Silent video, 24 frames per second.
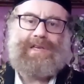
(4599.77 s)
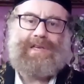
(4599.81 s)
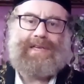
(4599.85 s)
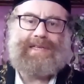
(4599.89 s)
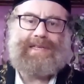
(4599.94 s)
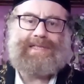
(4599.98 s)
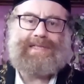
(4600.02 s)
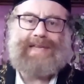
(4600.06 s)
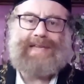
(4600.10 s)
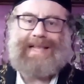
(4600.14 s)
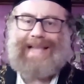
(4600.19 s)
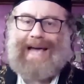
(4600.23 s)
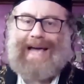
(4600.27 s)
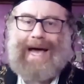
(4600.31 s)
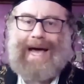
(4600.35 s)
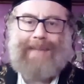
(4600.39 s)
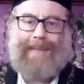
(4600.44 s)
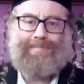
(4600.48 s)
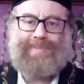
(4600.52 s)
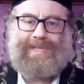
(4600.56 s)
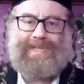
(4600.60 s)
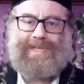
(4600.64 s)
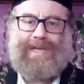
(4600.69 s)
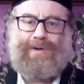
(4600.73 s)
He said,
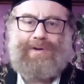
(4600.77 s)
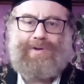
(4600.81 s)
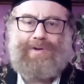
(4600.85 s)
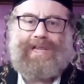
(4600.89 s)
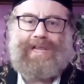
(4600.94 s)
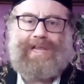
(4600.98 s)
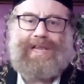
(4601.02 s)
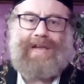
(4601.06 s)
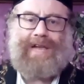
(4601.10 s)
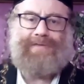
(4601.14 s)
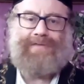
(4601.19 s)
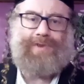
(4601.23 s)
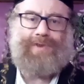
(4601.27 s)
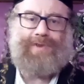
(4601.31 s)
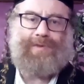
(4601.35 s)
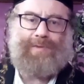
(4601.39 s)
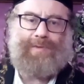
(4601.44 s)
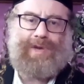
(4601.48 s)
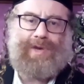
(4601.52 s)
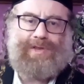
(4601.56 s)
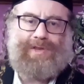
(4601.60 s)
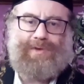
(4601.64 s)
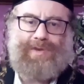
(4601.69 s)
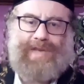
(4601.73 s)
absolutely not. For
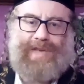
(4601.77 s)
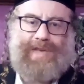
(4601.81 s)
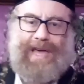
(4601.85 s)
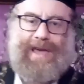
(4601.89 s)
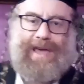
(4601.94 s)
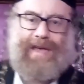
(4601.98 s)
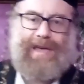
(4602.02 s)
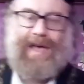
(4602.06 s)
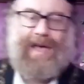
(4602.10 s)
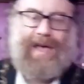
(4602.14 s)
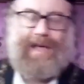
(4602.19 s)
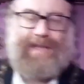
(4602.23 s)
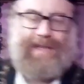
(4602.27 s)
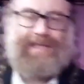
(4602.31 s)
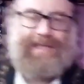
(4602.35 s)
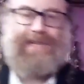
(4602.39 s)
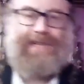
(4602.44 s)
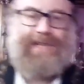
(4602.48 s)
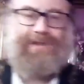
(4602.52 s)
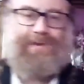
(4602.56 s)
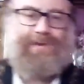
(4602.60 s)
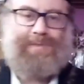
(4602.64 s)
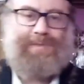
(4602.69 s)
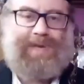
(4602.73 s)
what you gay
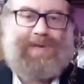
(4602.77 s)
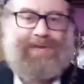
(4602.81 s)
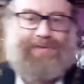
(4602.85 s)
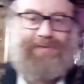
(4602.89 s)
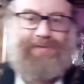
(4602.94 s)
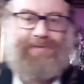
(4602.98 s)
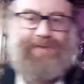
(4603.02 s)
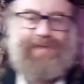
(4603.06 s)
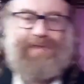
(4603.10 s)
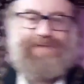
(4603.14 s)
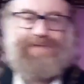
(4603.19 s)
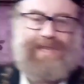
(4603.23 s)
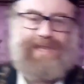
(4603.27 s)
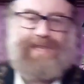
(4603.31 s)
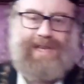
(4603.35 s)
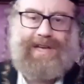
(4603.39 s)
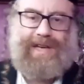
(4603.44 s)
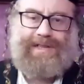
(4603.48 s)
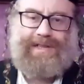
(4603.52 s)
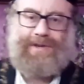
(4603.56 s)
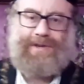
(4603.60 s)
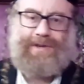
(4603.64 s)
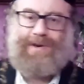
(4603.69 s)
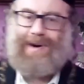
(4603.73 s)
did to me fifteen
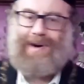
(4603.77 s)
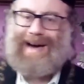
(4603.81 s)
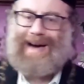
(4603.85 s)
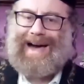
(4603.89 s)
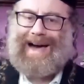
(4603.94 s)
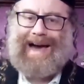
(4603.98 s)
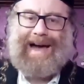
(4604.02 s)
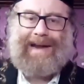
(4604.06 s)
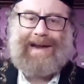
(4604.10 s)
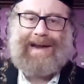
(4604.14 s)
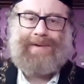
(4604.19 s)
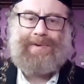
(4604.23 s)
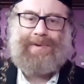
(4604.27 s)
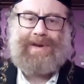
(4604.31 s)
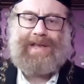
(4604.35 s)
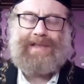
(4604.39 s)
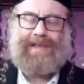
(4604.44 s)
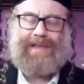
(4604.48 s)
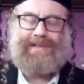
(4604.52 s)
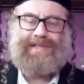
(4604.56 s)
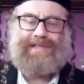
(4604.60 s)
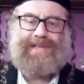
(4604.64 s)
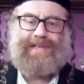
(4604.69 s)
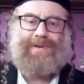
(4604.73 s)
years ago, I don't want
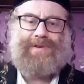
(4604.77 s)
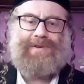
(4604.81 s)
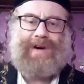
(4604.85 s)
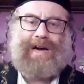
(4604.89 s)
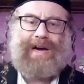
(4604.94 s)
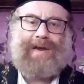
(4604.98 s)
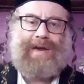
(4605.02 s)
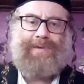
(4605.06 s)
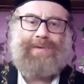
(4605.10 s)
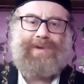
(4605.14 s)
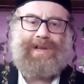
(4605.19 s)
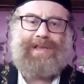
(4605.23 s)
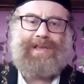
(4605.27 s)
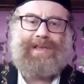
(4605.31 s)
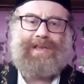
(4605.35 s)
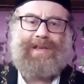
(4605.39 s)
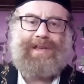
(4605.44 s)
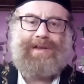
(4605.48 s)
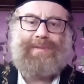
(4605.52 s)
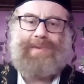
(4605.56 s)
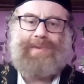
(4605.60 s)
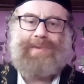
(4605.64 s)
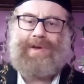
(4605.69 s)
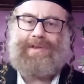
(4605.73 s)
to see you, I don't want to
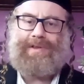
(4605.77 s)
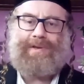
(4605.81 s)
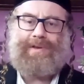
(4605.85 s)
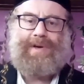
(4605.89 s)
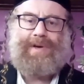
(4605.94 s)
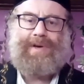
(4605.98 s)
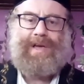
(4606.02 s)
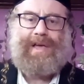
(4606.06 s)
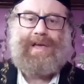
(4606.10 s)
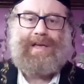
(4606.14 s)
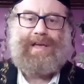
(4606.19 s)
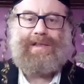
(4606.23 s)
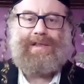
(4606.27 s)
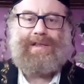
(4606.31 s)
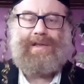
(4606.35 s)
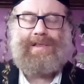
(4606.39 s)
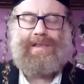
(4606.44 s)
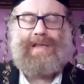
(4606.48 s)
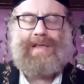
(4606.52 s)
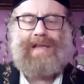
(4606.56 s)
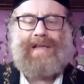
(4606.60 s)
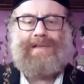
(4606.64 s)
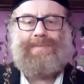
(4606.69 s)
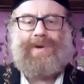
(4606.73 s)
hear about you,
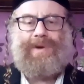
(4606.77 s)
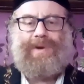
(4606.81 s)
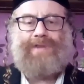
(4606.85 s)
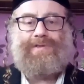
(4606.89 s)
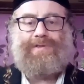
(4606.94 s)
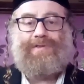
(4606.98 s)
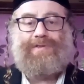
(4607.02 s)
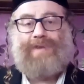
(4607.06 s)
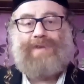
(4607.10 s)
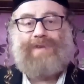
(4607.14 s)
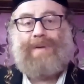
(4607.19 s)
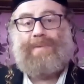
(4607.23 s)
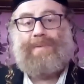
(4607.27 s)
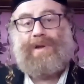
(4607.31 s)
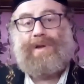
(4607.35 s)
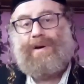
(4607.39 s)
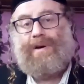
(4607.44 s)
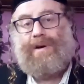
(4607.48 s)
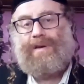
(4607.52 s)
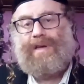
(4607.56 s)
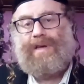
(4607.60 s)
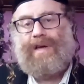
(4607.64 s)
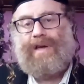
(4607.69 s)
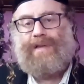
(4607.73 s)
not about your family.
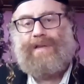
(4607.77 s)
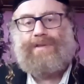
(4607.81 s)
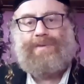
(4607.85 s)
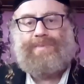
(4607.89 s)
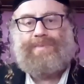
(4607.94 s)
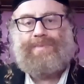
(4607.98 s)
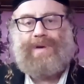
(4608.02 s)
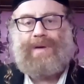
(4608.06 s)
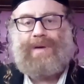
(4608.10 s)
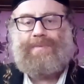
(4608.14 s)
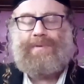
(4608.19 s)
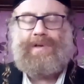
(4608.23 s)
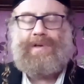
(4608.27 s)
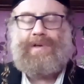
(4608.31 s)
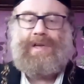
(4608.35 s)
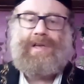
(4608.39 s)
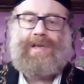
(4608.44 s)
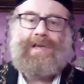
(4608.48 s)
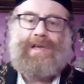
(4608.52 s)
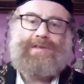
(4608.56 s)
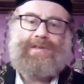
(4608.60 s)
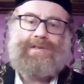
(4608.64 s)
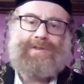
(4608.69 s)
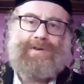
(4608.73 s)
Okay, no problem.
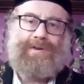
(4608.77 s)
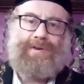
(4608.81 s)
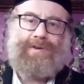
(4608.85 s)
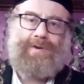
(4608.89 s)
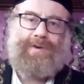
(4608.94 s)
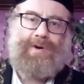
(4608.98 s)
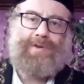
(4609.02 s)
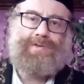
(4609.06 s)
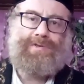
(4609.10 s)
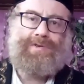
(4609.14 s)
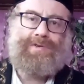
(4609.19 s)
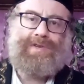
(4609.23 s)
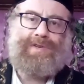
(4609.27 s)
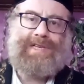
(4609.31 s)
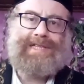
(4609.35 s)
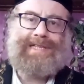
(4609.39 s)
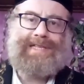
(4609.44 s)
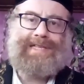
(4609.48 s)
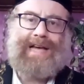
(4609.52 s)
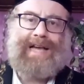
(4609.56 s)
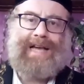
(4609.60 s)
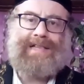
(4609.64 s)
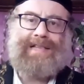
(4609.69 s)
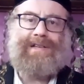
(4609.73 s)
So you go to
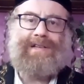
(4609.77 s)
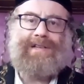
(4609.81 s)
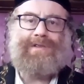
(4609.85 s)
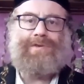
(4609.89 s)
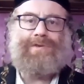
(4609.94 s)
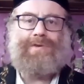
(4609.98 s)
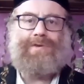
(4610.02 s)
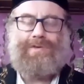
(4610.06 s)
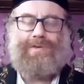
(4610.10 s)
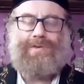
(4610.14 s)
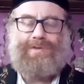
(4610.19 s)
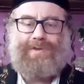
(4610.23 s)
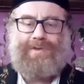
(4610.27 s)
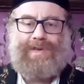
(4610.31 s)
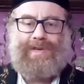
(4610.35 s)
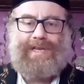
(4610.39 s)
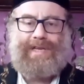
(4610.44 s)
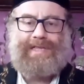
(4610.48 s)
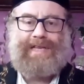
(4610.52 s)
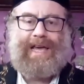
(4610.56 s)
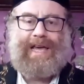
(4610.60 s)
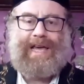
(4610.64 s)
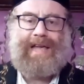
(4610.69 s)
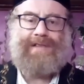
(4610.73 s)
his uncle, you go to
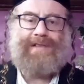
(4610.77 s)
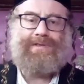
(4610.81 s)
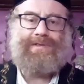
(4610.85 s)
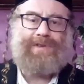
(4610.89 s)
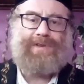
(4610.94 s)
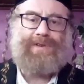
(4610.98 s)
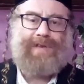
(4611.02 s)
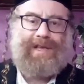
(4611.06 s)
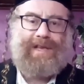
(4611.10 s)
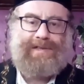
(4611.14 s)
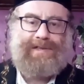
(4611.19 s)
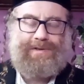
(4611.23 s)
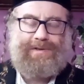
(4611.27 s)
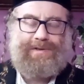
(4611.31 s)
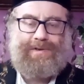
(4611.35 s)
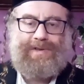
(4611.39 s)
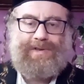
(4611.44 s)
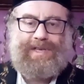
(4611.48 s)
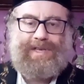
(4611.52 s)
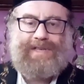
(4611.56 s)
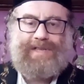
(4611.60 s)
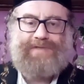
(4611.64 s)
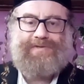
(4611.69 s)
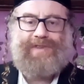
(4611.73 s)
his aunt, you go
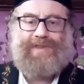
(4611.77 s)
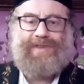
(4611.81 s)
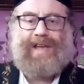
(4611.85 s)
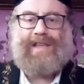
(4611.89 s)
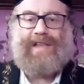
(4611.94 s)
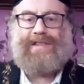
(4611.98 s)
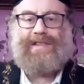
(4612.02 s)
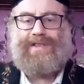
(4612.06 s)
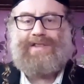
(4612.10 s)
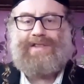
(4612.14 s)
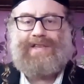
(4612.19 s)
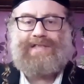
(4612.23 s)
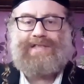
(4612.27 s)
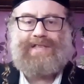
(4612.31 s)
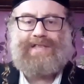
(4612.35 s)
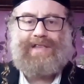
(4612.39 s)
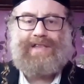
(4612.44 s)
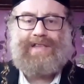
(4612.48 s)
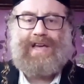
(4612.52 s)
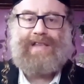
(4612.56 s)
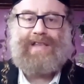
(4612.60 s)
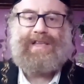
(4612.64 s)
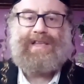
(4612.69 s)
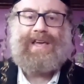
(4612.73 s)
to his friend, this
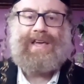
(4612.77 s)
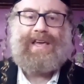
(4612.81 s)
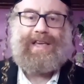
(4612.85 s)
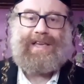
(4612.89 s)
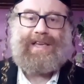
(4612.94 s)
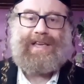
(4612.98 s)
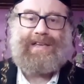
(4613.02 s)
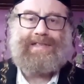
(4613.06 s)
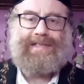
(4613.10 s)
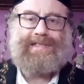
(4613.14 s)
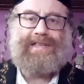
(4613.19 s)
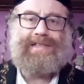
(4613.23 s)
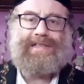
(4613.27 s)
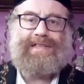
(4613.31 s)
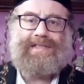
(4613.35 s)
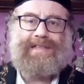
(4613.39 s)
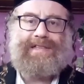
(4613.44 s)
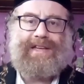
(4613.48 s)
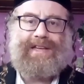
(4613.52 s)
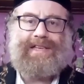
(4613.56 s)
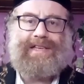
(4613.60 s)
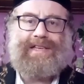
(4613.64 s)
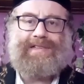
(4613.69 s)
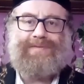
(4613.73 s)
and that, his
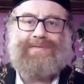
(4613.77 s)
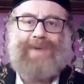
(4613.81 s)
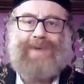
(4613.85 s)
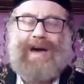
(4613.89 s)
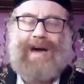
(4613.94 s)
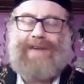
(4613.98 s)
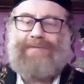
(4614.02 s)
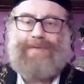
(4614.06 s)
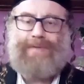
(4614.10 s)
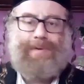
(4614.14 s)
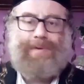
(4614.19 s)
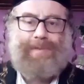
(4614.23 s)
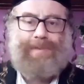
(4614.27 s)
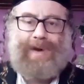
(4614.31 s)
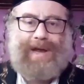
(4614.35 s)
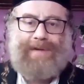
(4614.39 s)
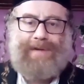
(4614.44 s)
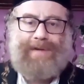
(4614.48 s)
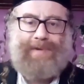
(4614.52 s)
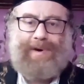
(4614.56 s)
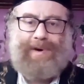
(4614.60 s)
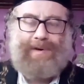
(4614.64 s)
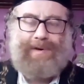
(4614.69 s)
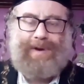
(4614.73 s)
sister, his wife, or
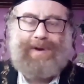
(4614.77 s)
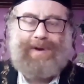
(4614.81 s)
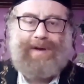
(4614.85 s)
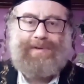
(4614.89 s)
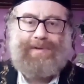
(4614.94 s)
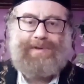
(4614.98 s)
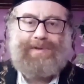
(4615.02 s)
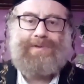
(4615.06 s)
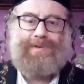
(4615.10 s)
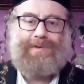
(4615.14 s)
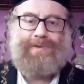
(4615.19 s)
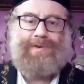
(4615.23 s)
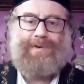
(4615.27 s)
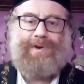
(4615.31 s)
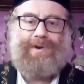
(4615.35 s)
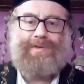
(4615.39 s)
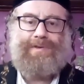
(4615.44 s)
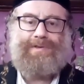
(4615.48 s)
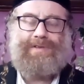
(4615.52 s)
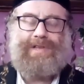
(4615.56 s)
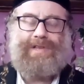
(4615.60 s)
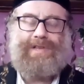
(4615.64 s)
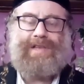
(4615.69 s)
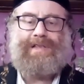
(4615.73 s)
whatever, whatever. You
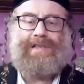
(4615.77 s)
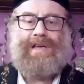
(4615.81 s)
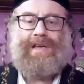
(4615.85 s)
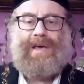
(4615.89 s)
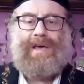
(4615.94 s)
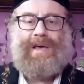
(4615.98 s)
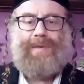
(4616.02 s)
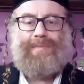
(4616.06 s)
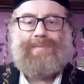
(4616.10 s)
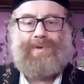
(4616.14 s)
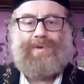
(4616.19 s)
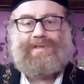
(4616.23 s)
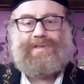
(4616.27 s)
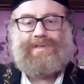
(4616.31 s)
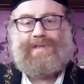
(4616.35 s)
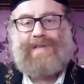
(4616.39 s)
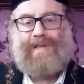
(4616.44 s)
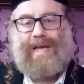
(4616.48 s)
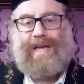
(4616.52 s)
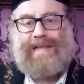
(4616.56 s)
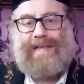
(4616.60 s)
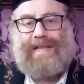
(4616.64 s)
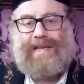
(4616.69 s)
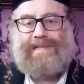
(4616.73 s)
go to that
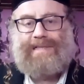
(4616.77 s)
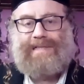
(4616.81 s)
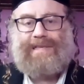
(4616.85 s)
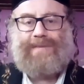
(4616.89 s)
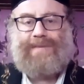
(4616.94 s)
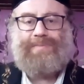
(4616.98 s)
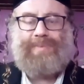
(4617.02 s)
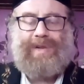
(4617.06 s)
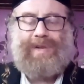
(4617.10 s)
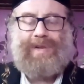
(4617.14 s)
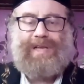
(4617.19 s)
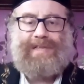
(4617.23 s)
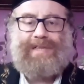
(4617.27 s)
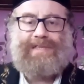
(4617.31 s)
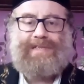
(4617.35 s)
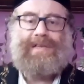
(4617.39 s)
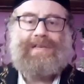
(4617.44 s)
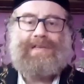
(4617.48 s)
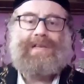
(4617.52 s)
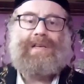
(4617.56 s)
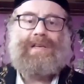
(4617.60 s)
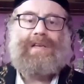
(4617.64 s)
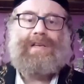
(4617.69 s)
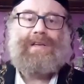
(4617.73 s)
person and ask it,
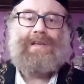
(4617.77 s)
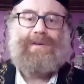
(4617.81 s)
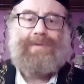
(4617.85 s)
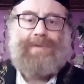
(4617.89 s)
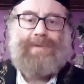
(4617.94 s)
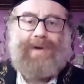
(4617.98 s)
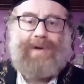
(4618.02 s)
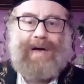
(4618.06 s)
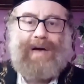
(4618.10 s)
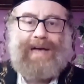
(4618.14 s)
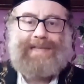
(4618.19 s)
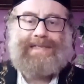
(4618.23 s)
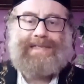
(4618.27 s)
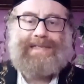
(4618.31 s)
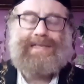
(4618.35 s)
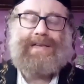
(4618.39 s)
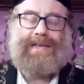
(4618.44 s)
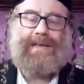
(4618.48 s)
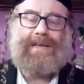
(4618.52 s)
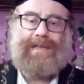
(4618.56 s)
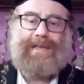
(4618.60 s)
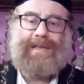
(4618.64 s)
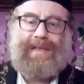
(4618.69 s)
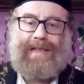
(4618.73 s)
please, ask,
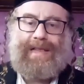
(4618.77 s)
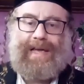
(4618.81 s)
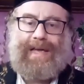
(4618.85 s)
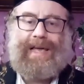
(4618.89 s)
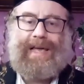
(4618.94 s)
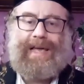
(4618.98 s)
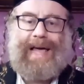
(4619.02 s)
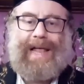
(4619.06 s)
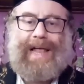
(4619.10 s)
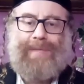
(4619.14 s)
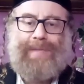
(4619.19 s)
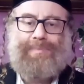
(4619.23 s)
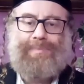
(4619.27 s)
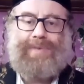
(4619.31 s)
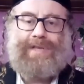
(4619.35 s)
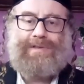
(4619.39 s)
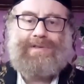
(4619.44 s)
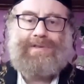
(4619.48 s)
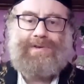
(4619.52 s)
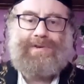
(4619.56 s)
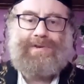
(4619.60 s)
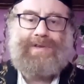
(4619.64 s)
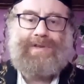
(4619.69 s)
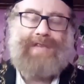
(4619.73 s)
uh, like, help
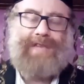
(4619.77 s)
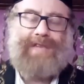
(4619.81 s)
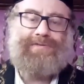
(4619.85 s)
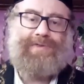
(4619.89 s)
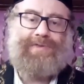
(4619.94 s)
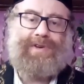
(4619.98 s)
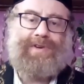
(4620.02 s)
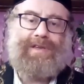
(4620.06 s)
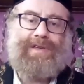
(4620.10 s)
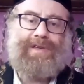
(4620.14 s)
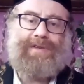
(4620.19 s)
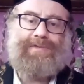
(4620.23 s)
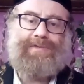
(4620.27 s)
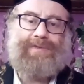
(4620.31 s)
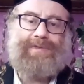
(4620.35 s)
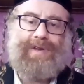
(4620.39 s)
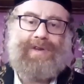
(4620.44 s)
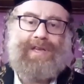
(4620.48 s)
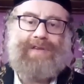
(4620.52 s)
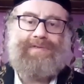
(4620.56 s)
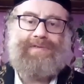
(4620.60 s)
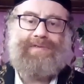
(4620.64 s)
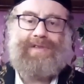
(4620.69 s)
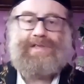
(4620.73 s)
me to get forg
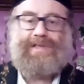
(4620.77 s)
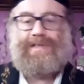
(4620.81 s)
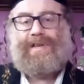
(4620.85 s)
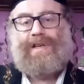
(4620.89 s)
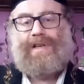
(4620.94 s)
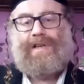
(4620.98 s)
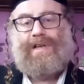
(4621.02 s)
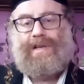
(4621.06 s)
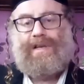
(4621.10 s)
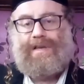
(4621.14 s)
forgiveness.